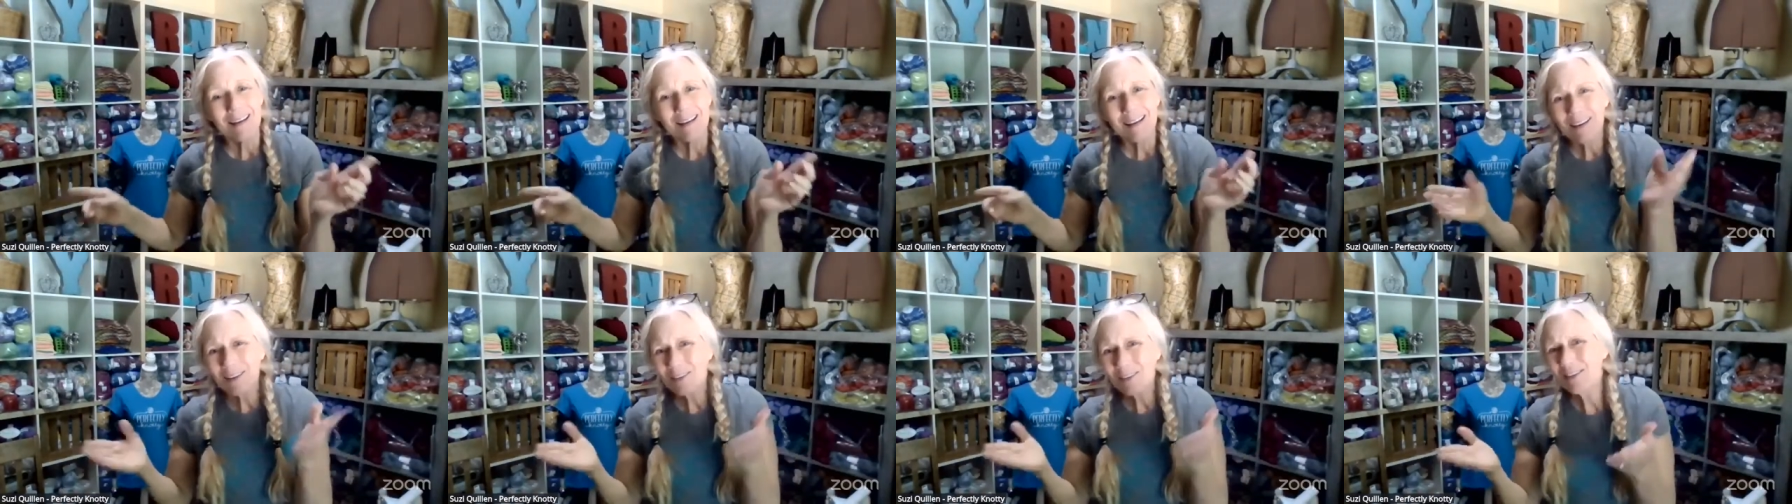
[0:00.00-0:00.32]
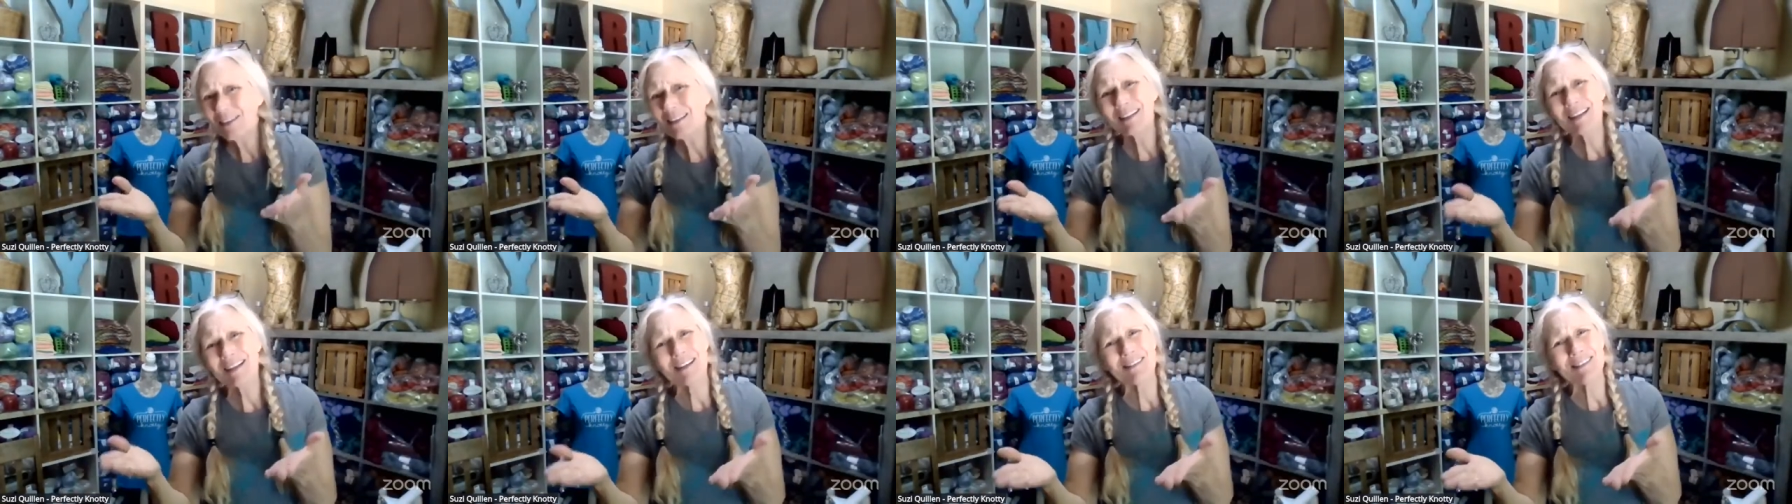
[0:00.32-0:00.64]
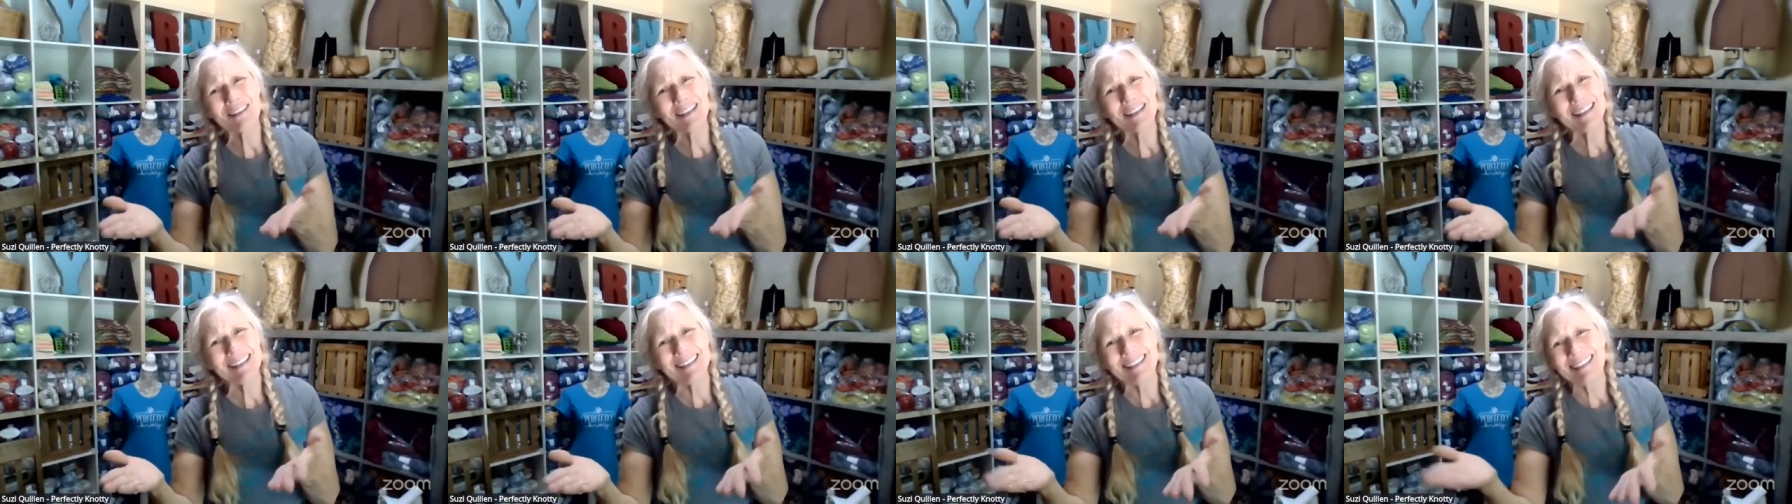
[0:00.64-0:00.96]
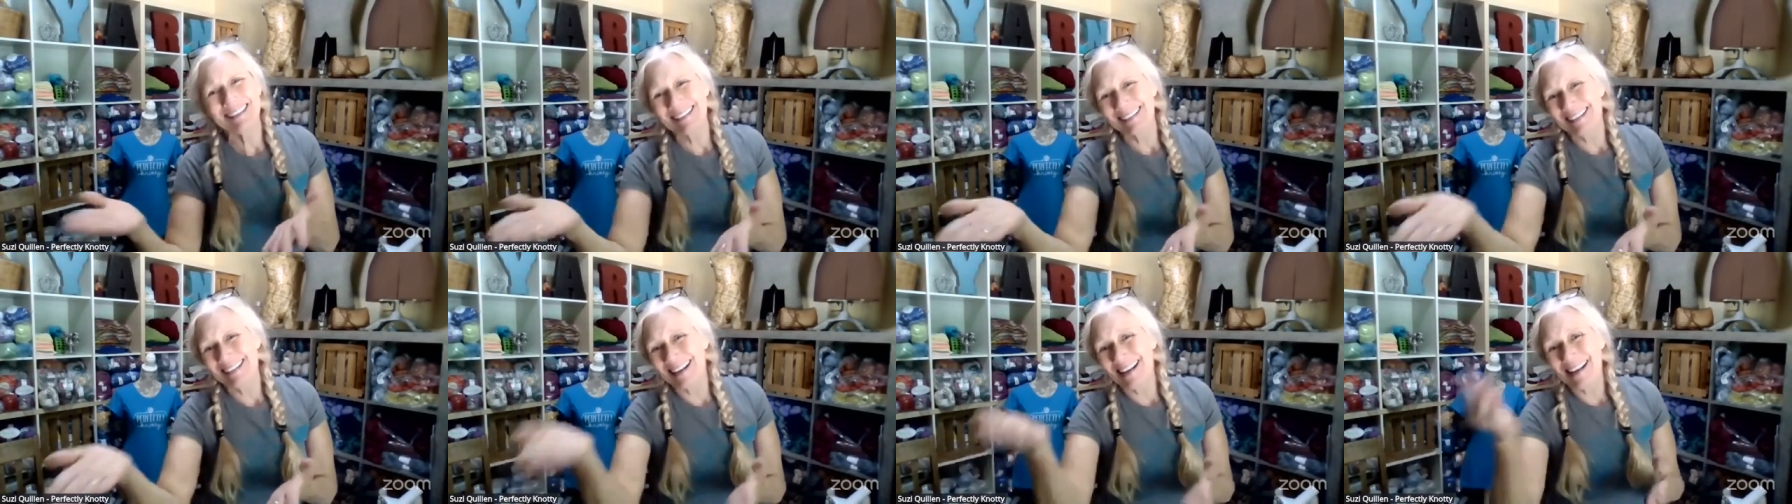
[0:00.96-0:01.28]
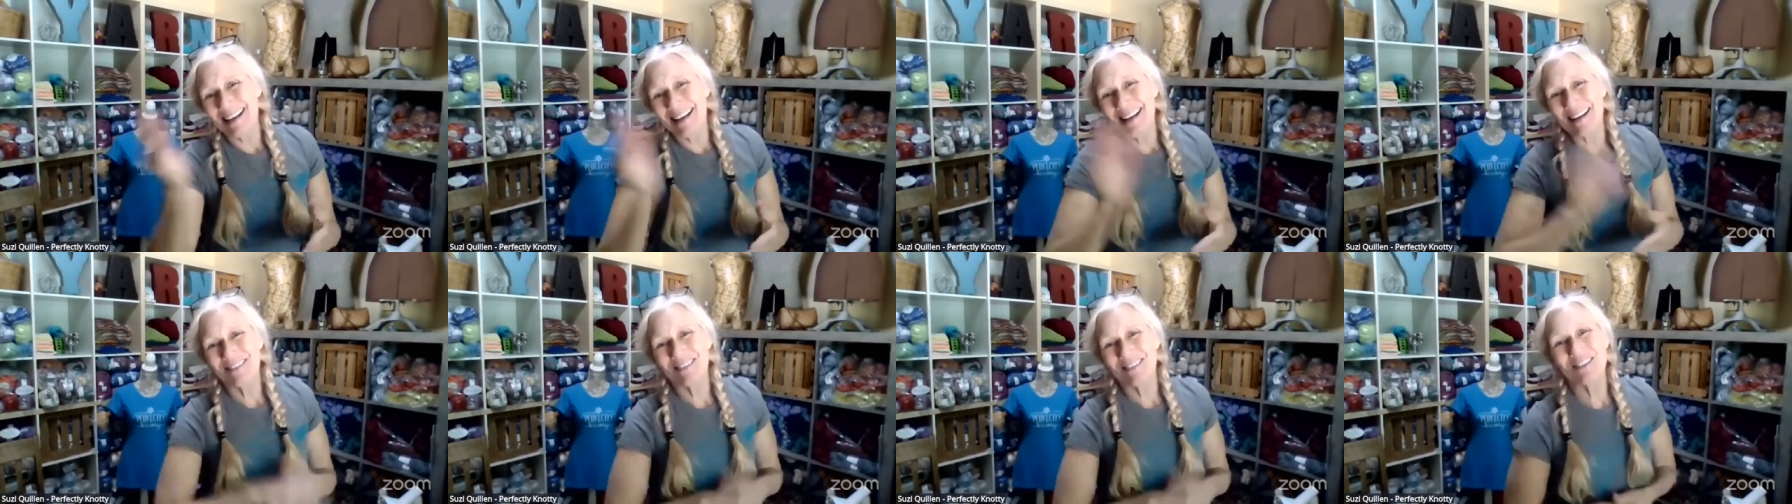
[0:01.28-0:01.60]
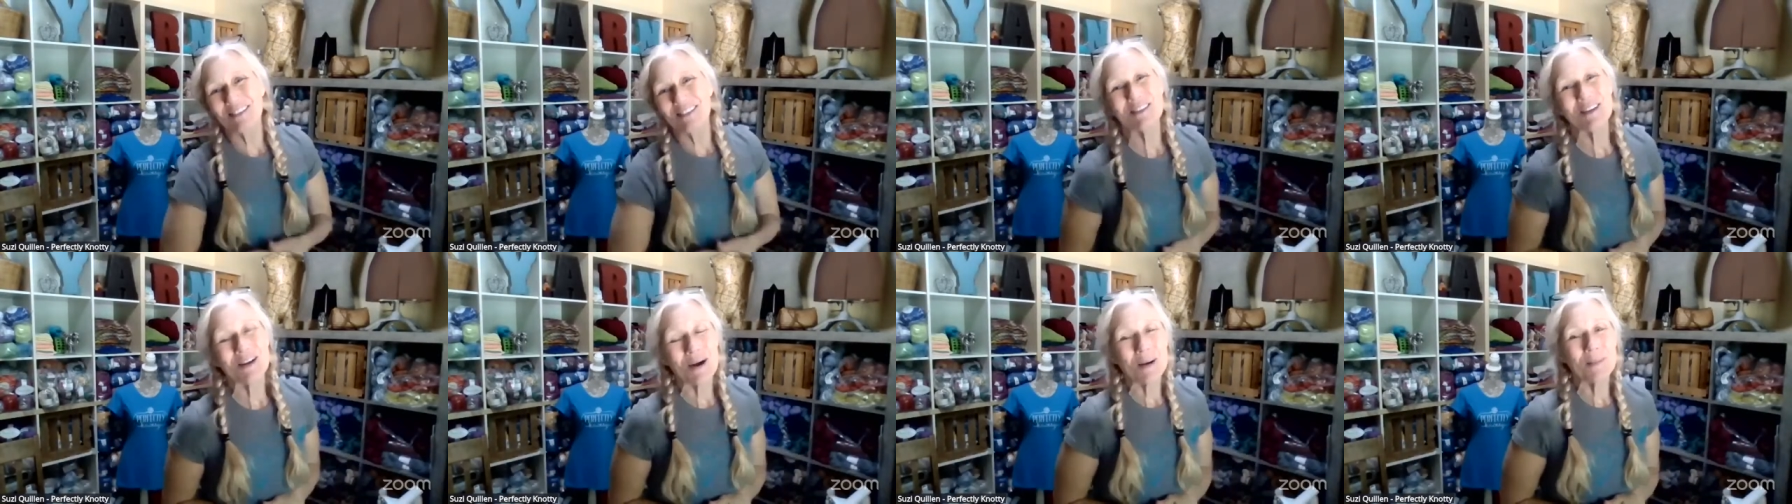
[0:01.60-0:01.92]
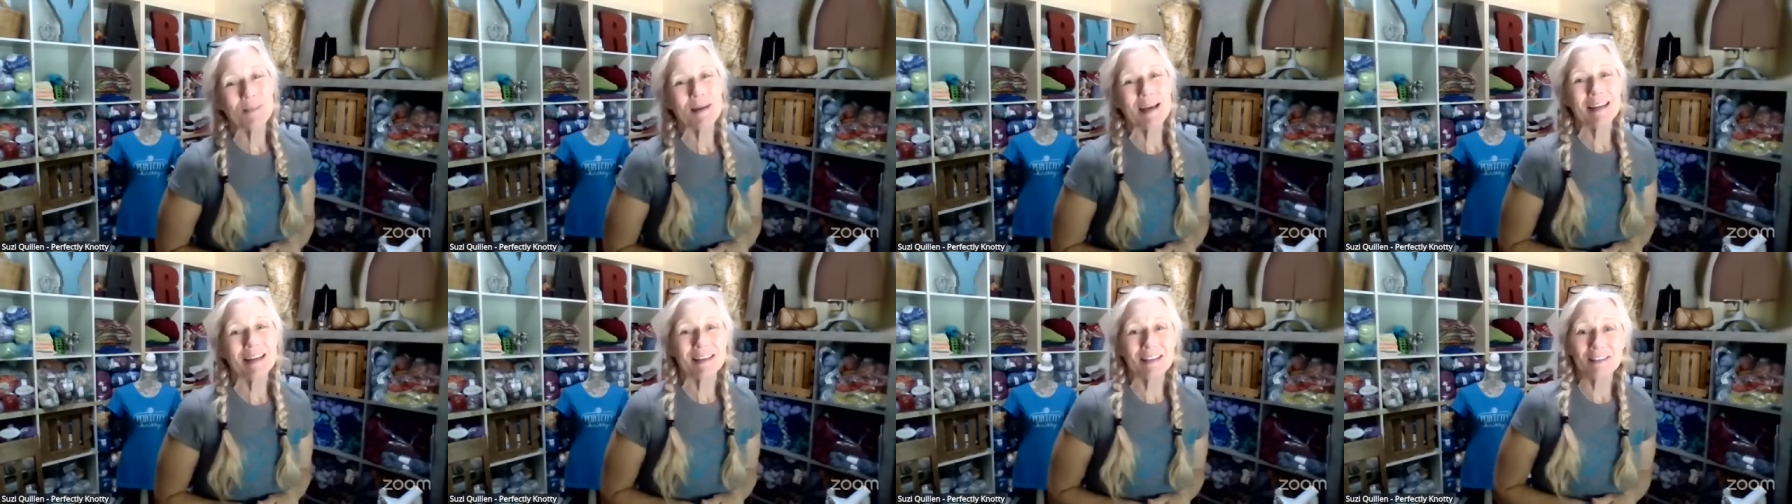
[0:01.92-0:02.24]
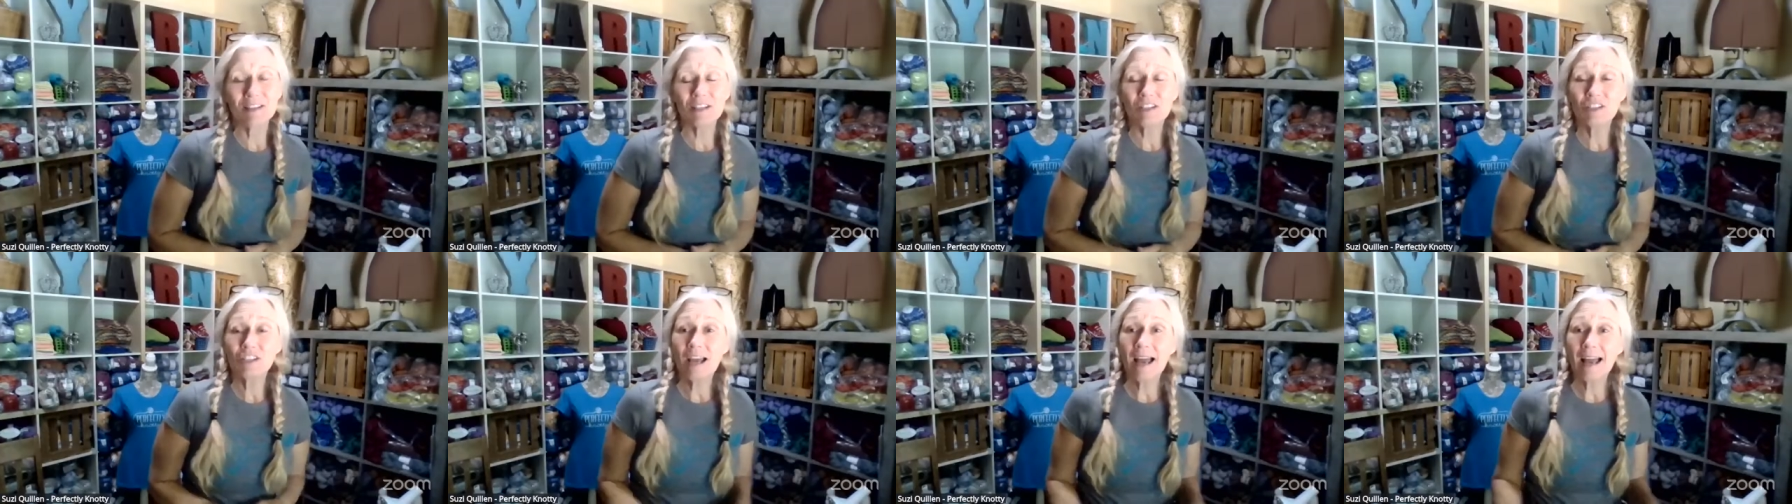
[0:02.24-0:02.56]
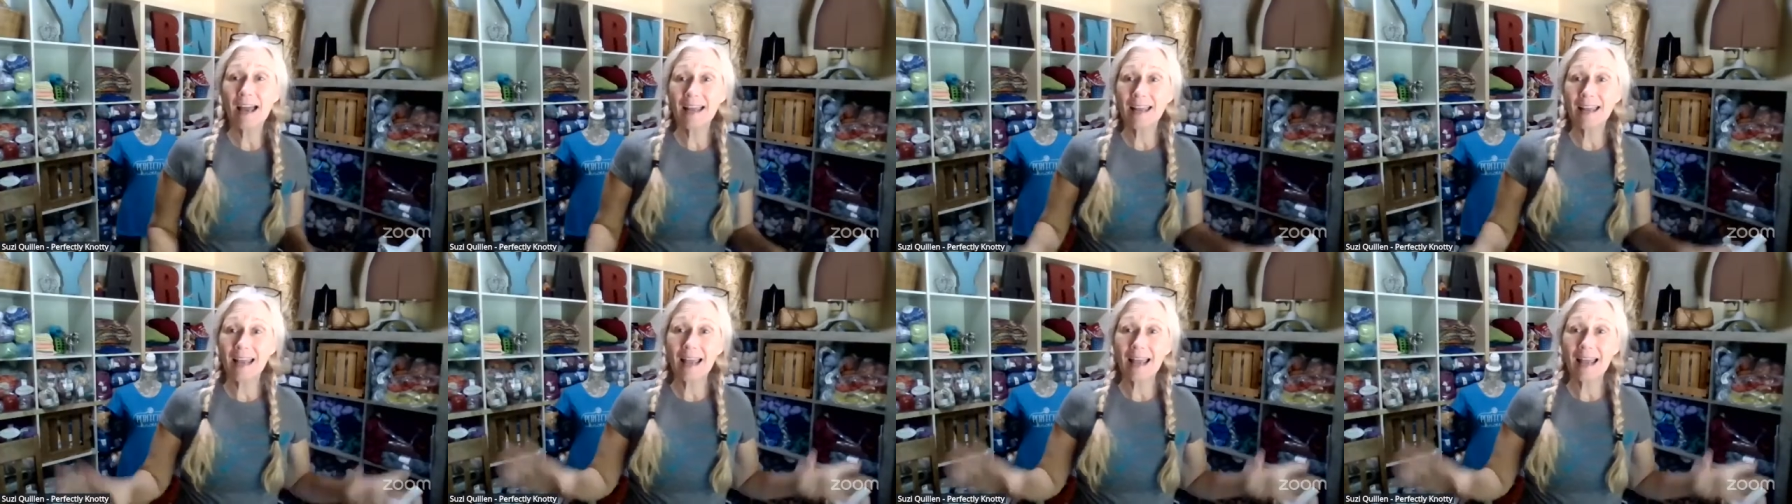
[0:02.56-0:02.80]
I would love it if you'd comment in the chat